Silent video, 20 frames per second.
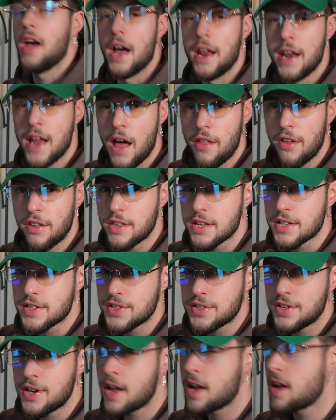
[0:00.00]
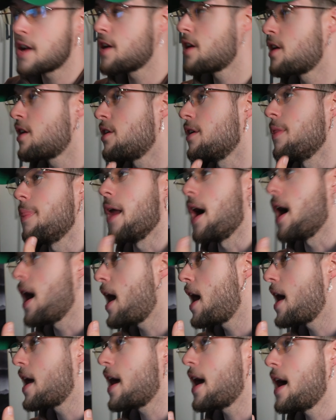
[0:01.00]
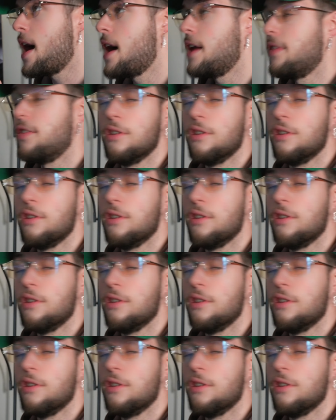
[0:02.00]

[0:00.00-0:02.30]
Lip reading: And now that the snare and the hi-hat,